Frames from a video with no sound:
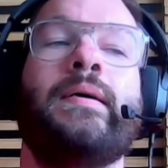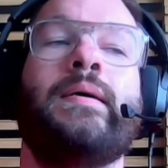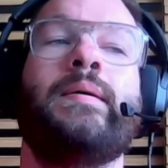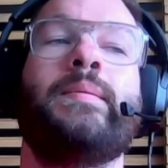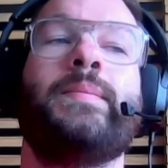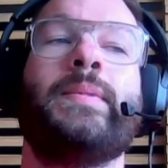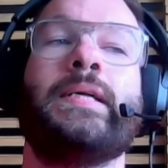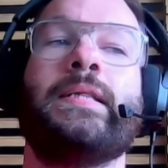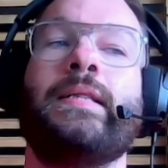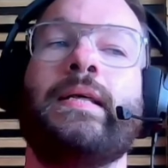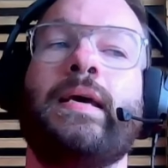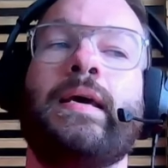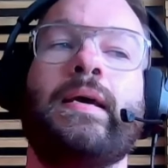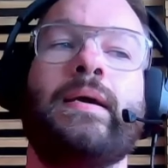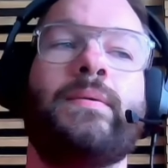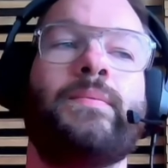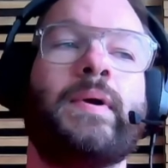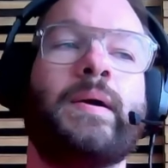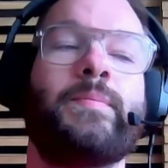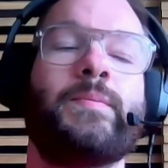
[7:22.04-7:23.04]
but
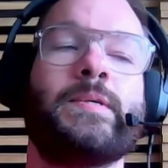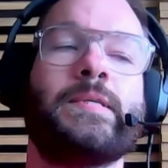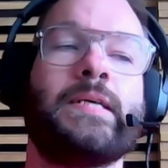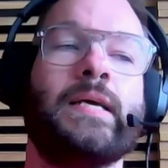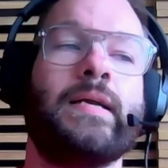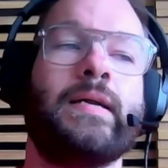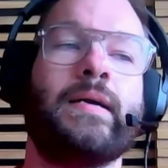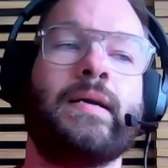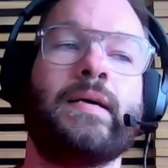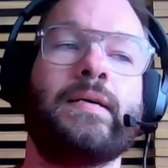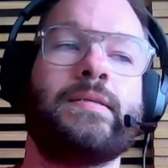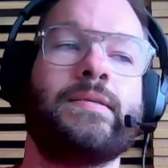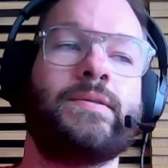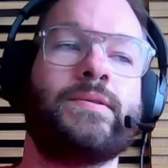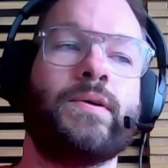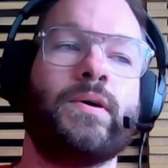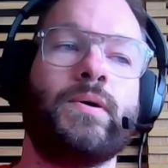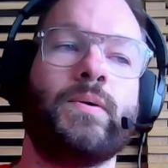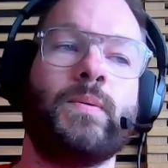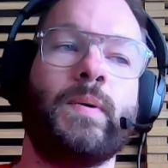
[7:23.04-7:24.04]
they represented us
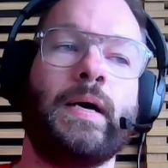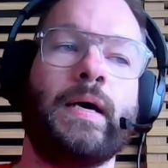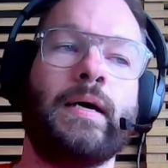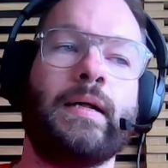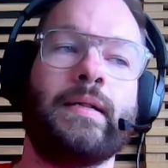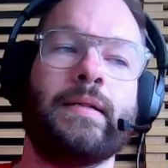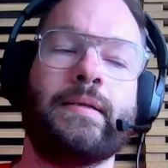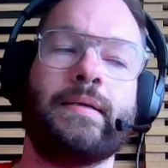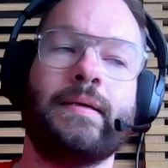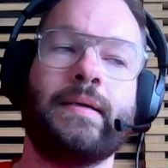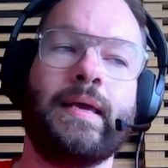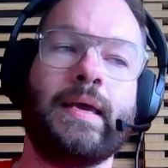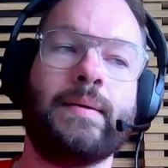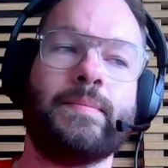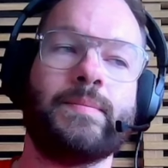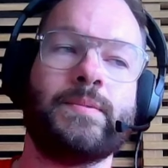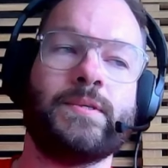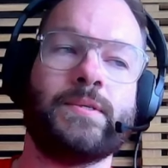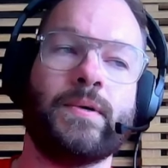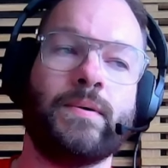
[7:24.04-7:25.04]
so well.
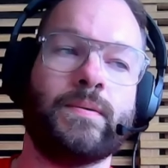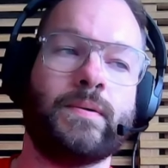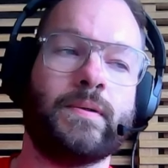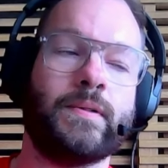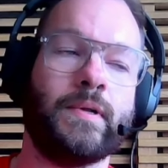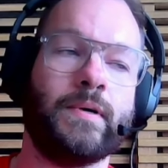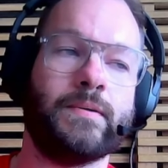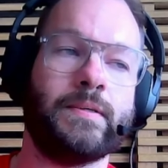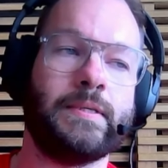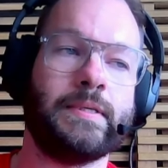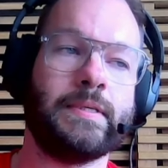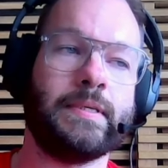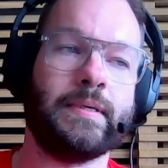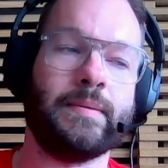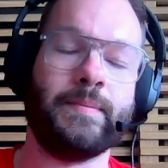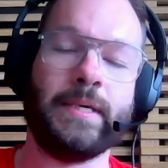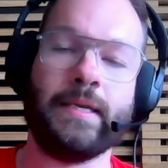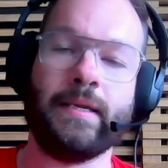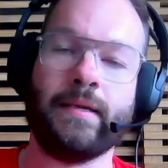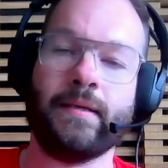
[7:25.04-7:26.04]
Came so close to
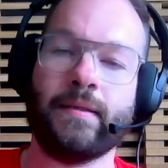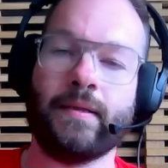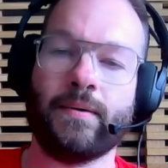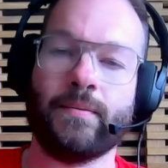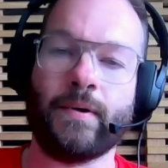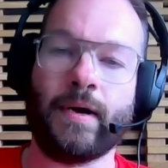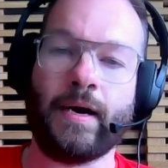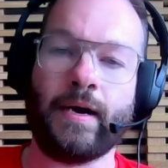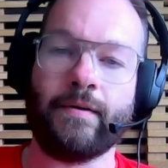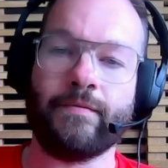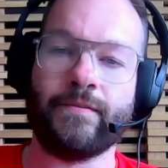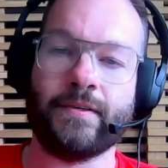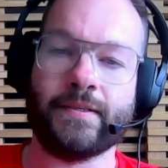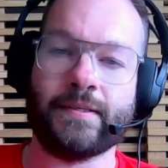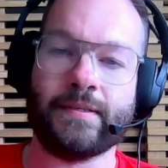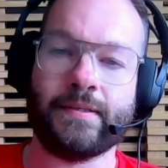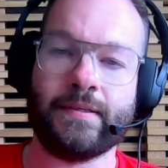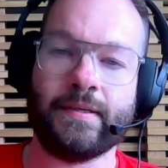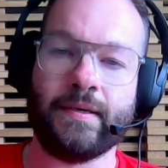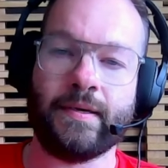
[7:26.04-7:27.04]
beating their
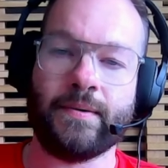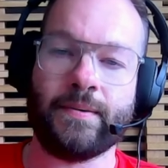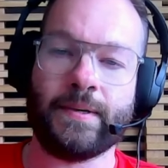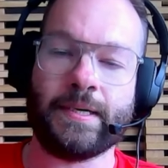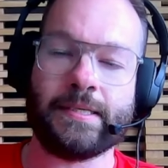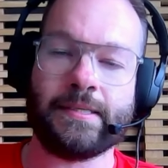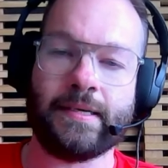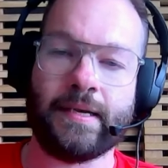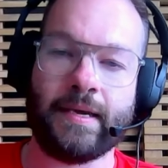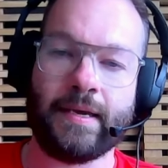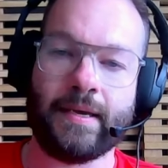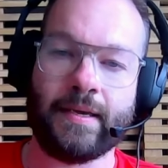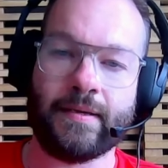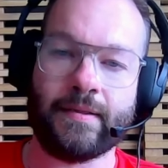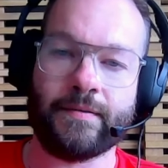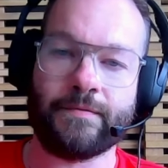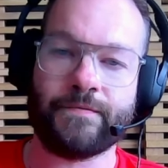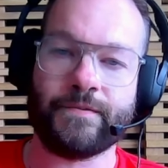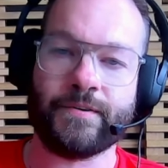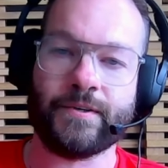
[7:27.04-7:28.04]
rivals, the USA, in
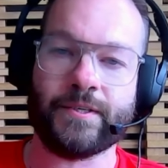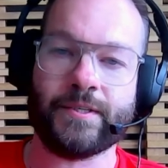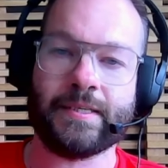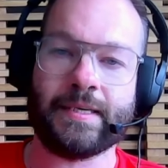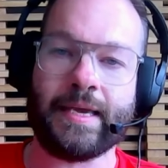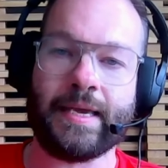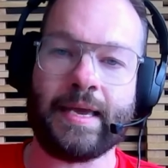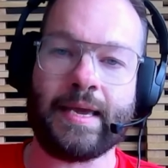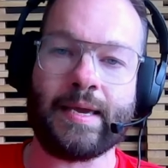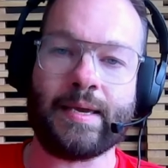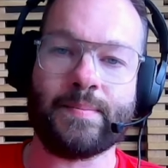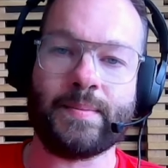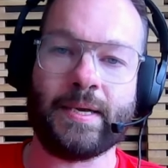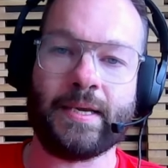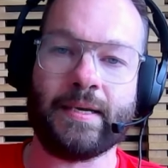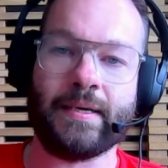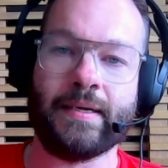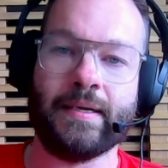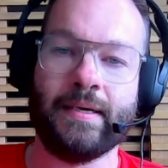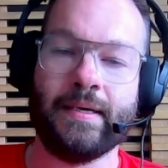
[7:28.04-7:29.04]
the first game,
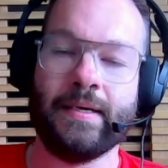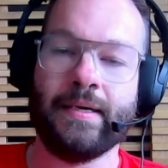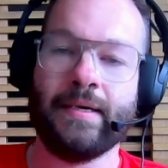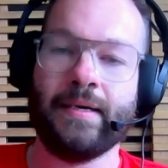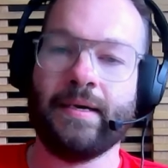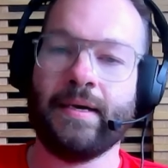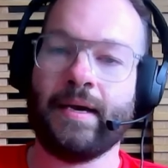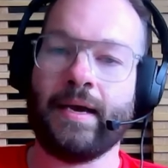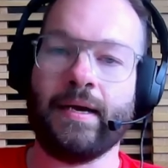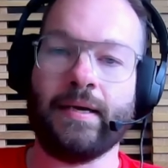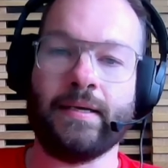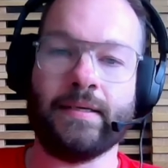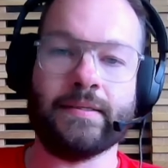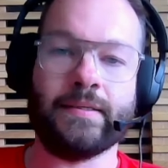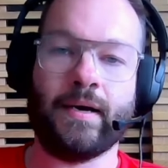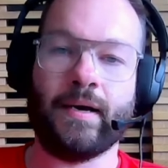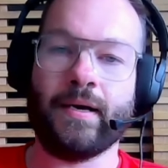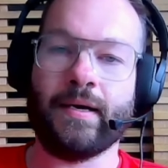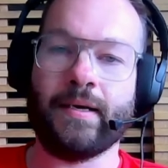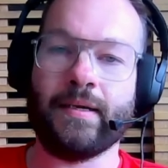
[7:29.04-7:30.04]
and held
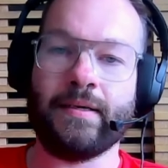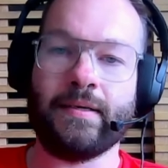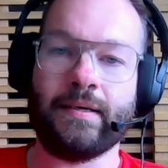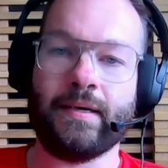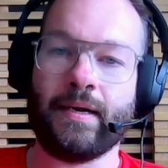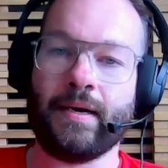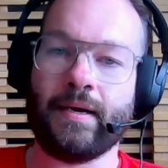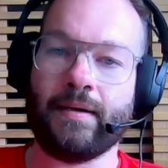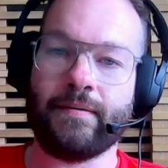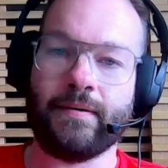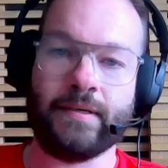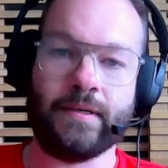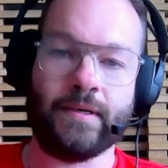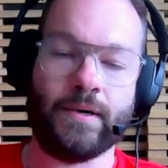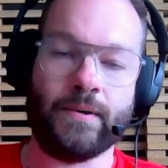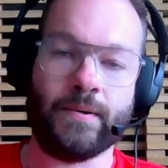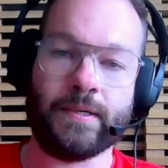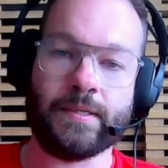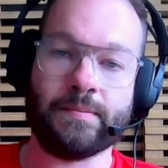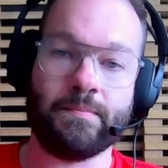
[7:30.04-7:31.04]
on you
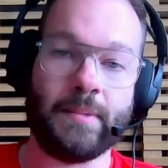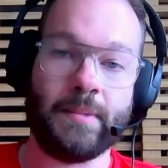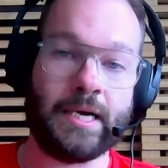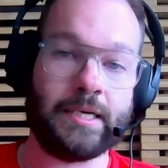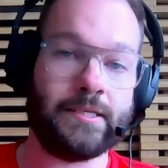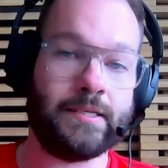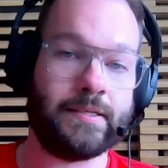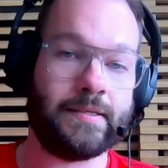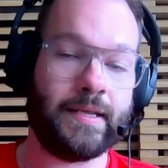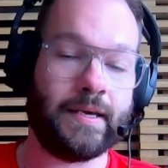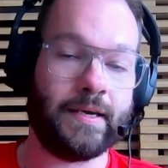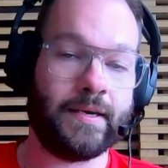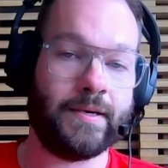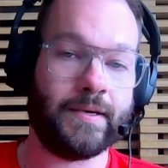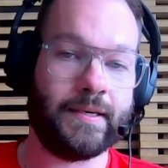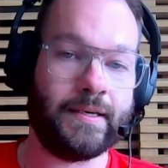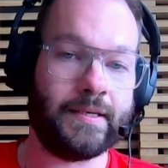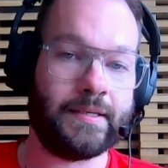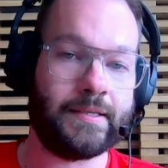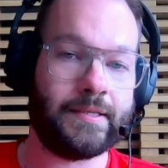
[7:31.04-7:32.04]
know as much as they
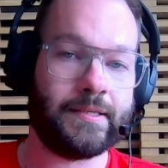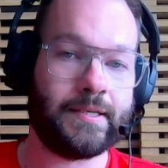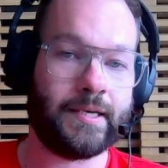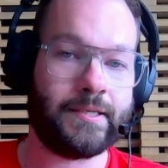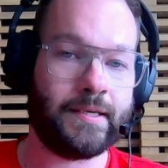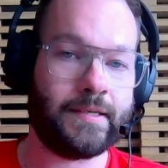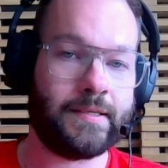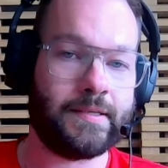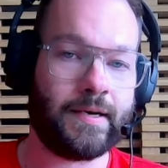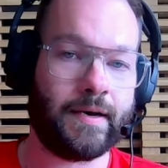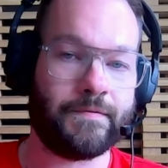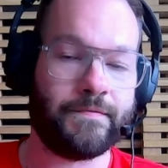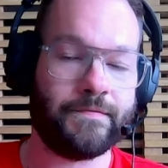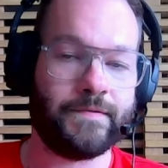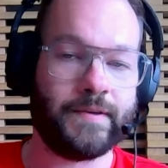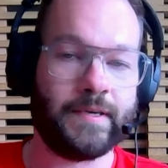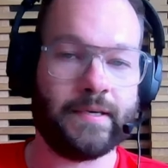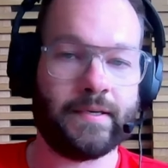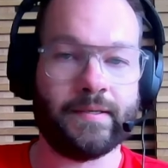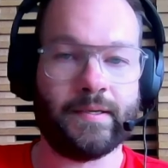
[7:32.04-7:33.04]
could in such a tough
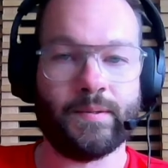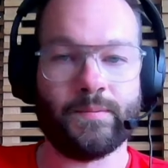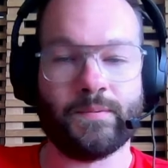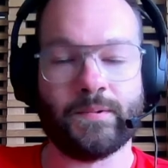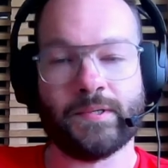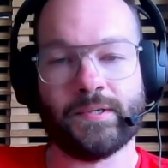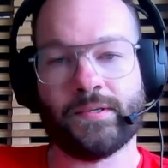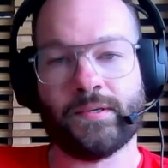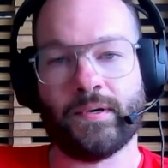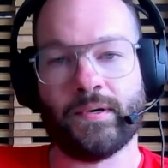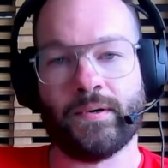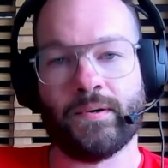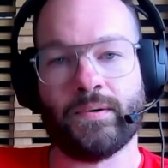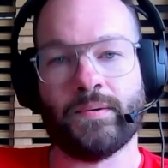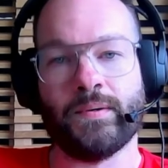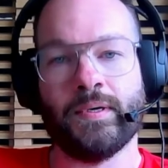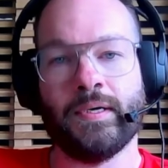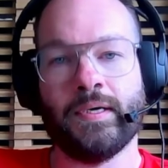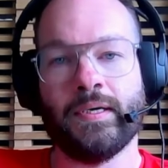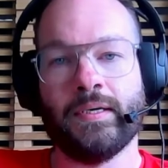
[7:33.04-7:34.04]
field and we're
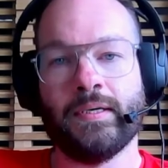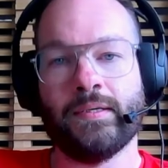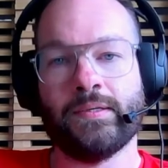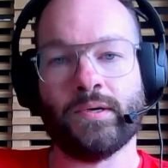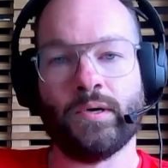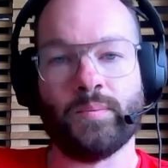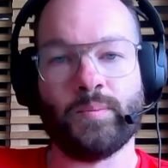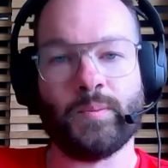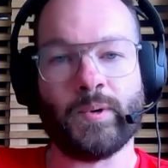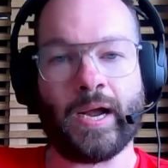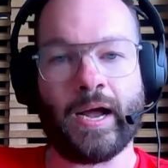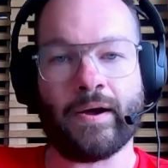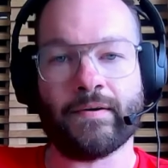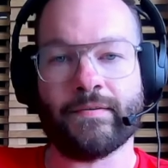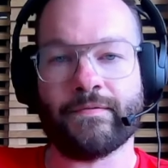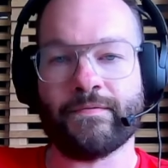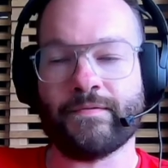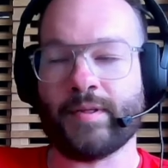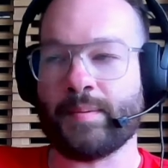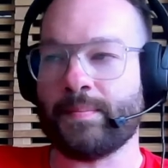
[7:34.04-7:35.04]
so so proud
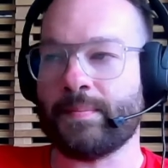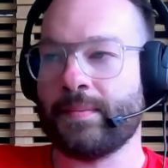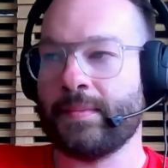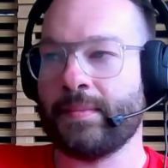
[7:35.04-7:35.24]
of mm-hmm. them